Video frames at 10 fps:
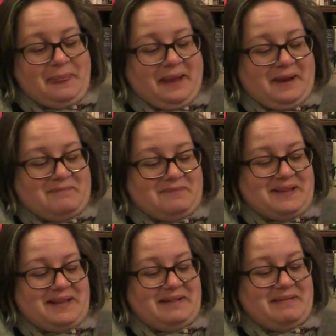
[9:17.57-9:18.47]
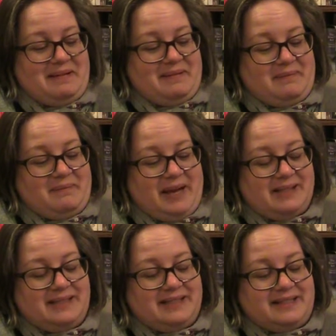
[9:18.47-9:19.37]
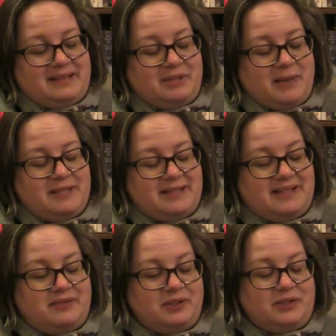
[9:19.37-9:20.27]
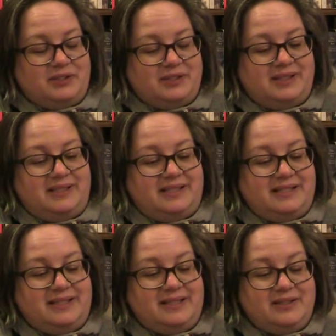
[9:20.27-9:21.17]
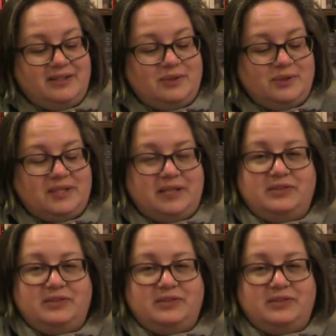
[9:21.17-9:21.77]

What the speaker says: And sometimes it's difficult to distance yourself,